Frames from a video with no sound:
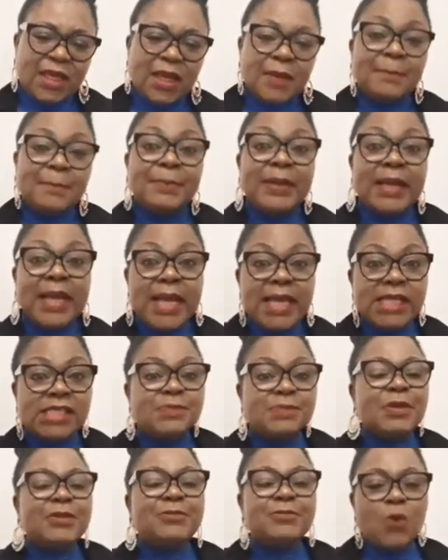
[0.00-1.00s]
Please
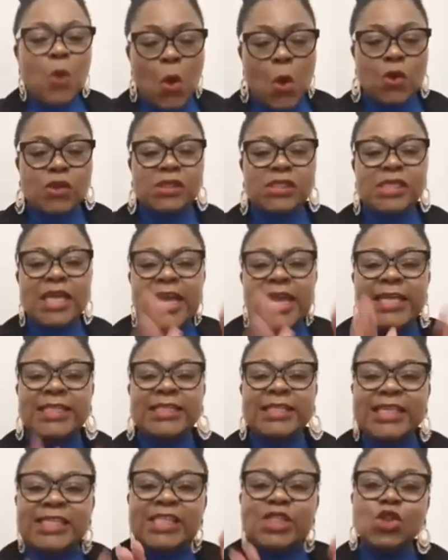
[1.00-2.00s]
be focused. In
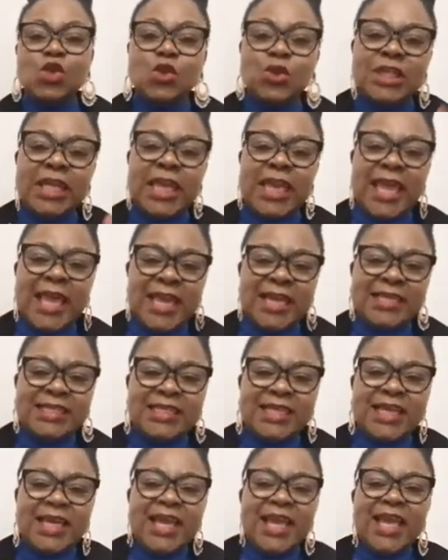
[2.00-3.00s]
this new decade,
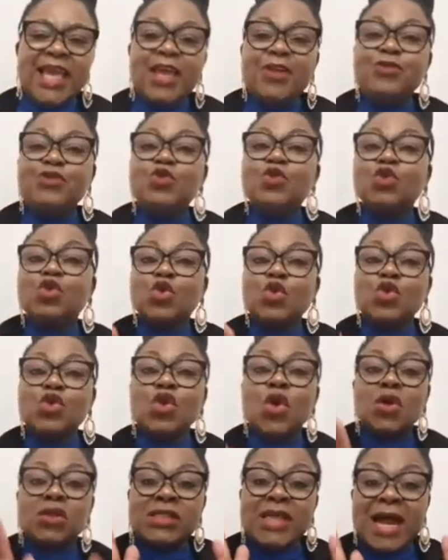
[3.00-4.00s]
if you do
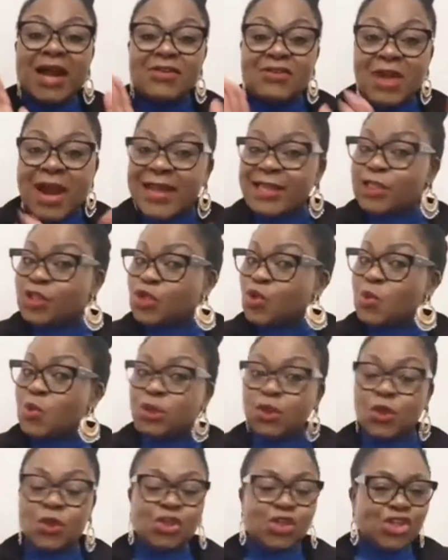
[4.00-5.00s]
not arise, you will
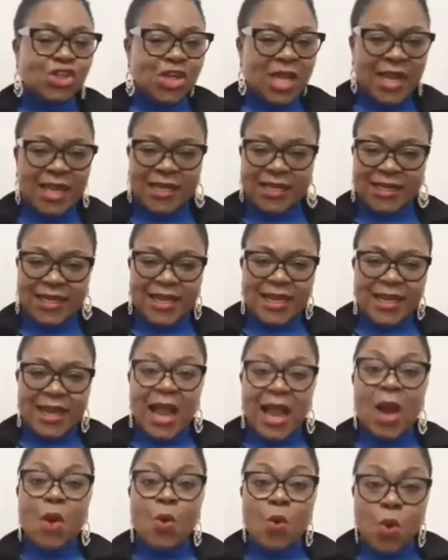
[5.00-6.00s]
not shine.
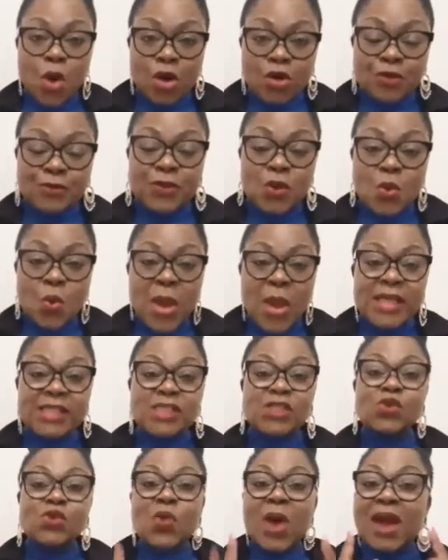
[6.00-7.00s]
And one of the
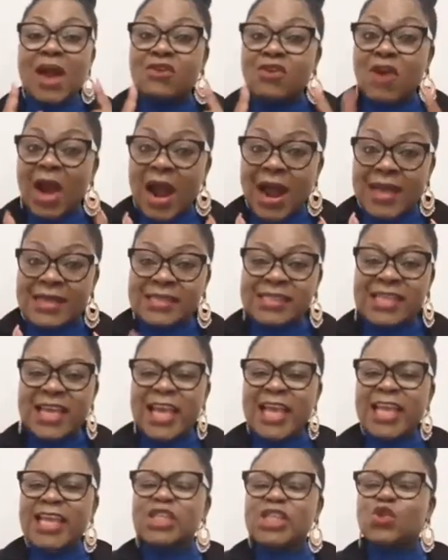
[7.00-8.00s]
ways to arise
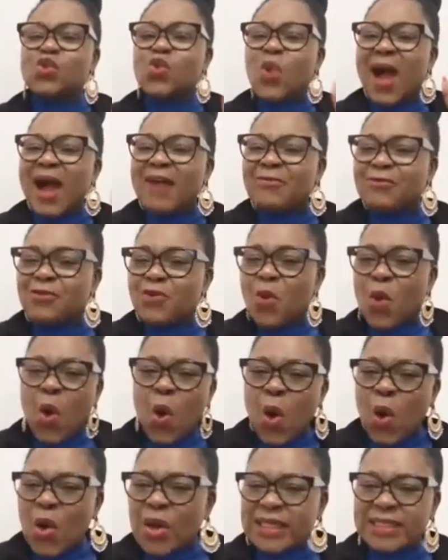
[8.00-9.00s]
is to
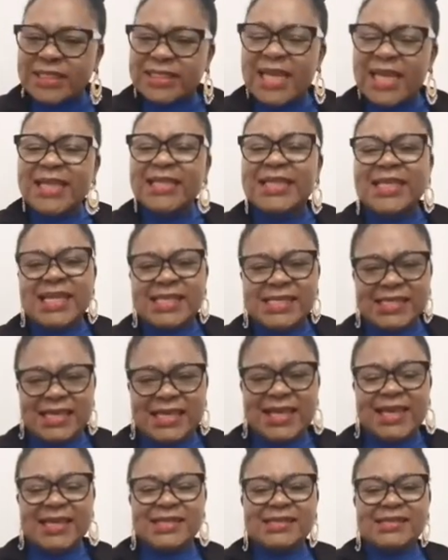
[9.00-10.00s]
avoid
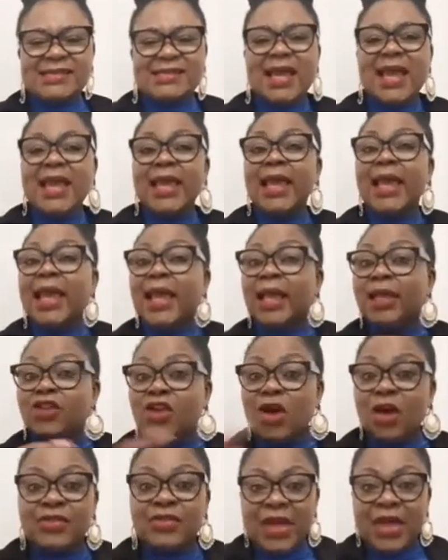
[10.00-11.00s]
naysayers.
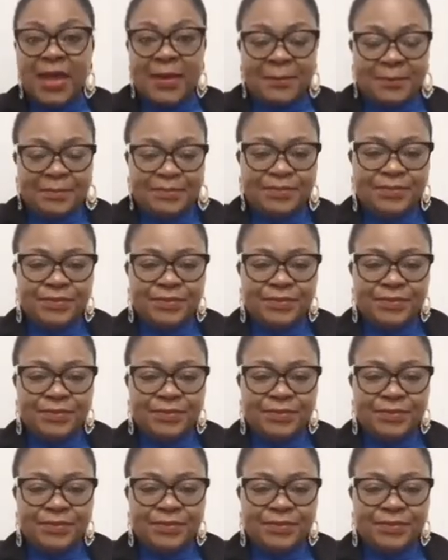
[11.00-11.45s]
Ignore them.